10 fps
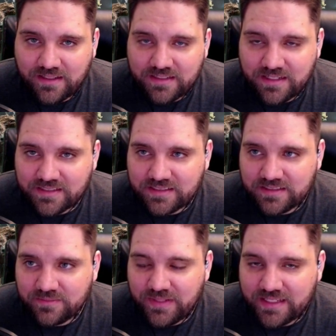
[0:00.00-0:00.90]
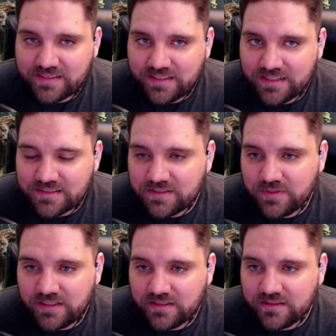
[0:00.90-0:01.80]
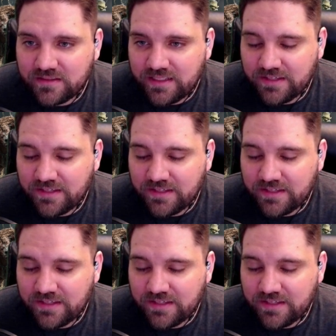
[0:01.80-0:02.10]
It doesn't make sense to me